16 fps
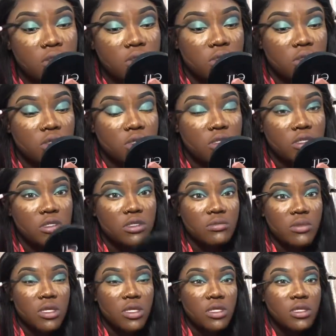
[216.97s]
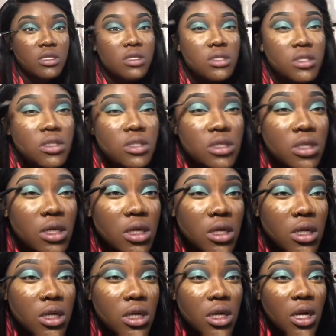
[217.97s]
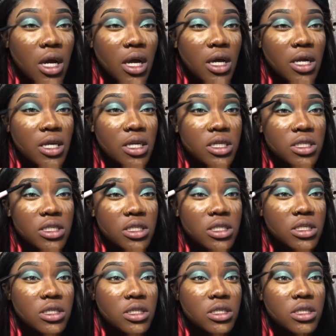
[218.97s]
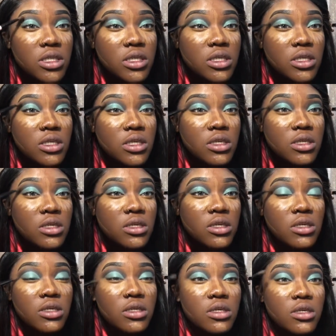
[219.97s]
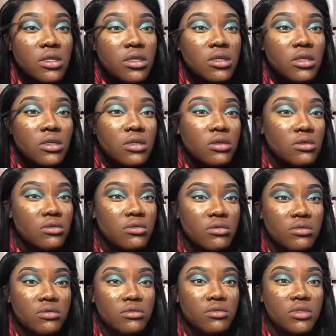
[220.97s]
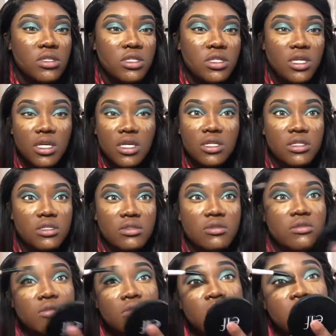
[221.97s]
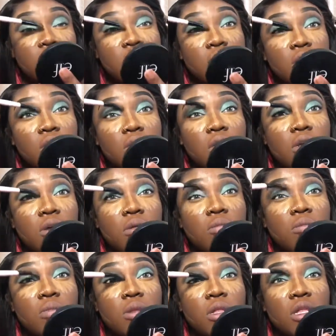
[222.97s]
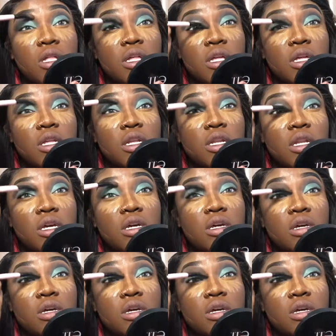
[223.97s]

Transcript: So I just make this nice, you know, this nice blend.